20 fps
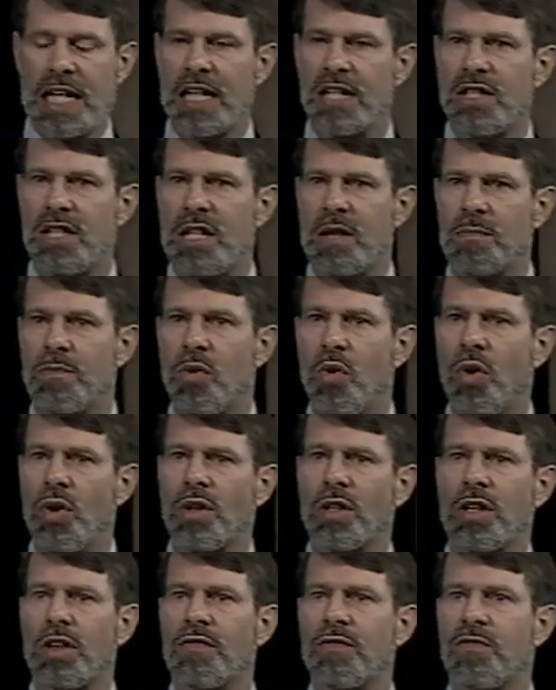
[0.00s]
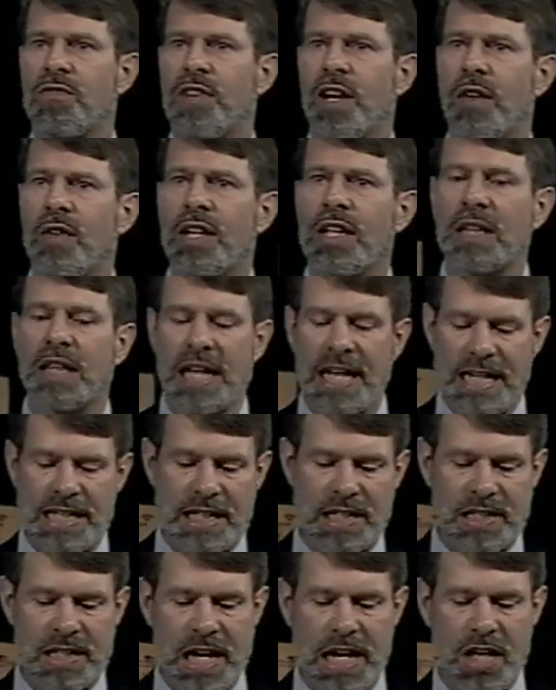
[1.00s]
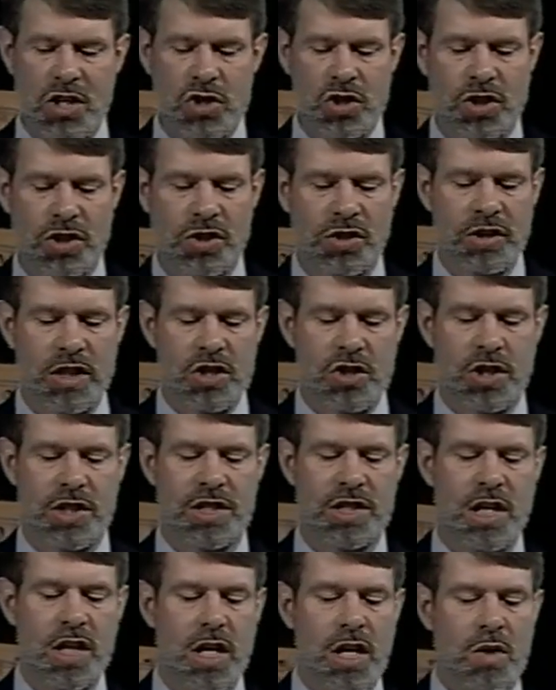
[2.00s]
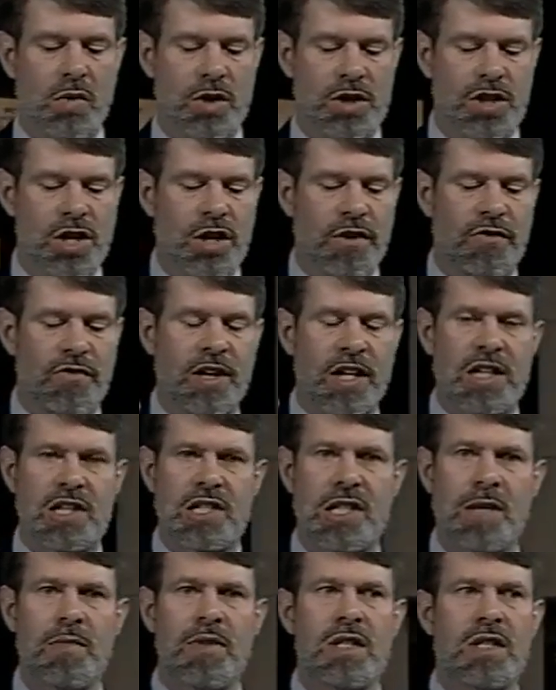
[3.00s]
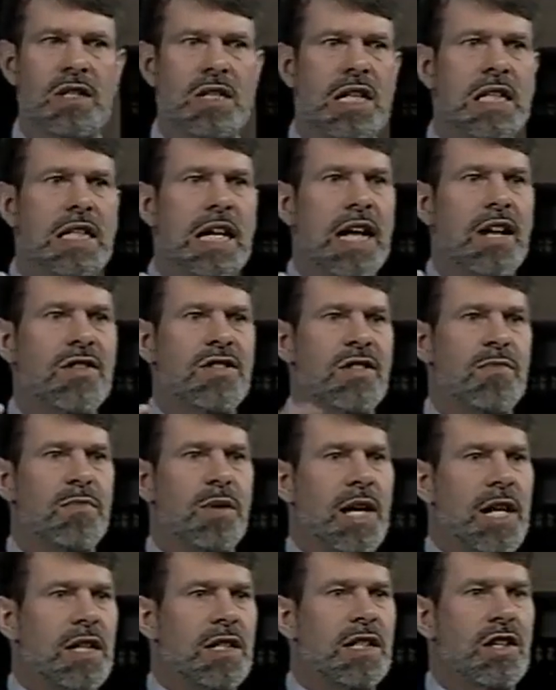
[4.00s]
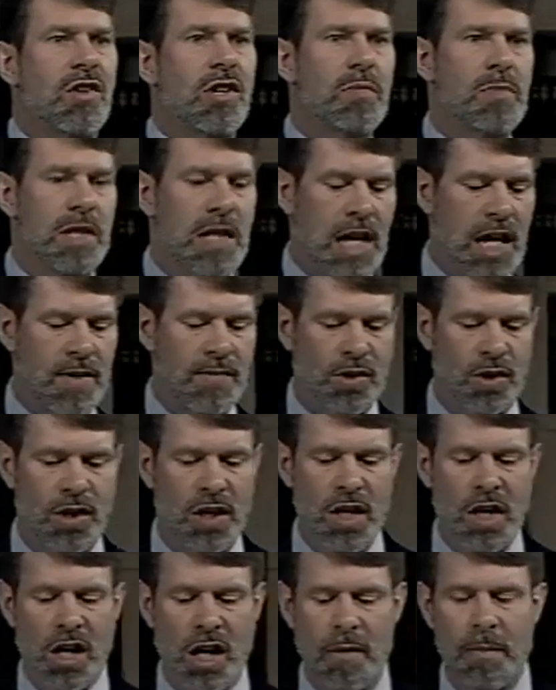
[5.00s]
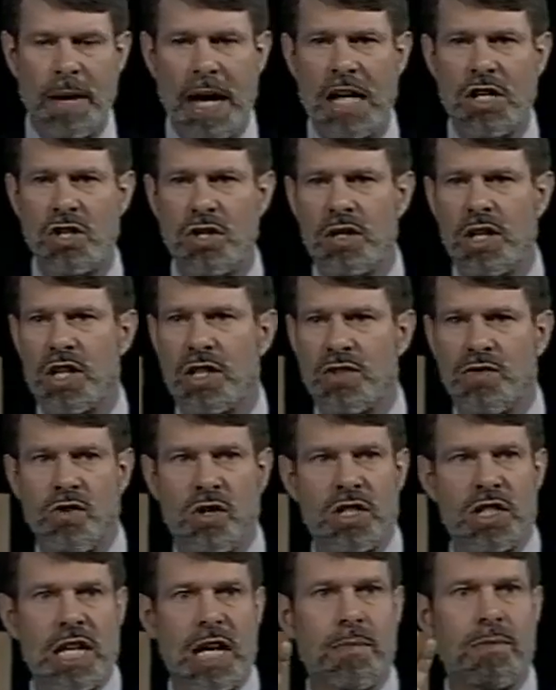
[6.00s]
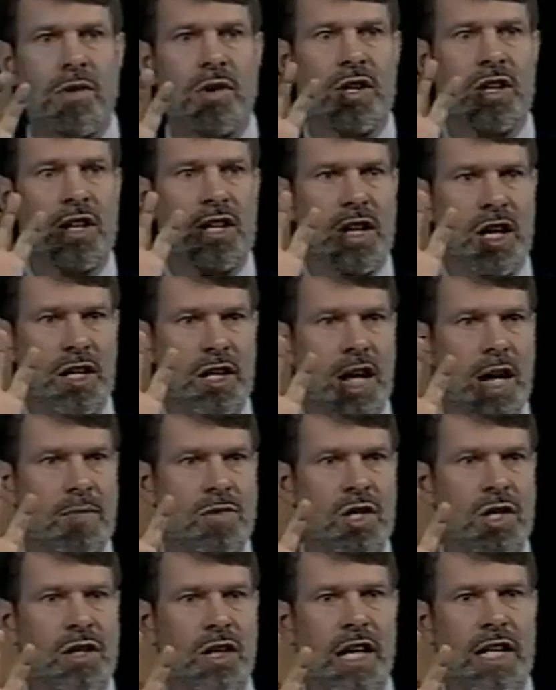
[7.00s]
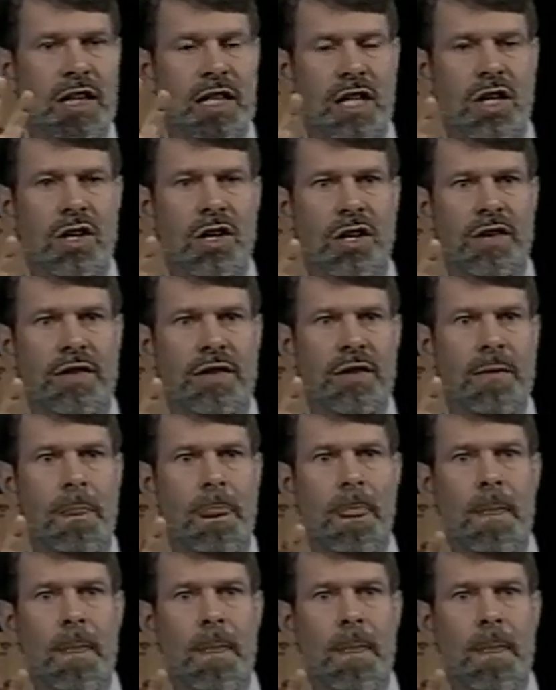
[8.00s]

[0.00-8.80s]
is the importance of very late-stage collisions, which fix some of the details of planetary behavior. Imagine this, for example, an object like the Earth.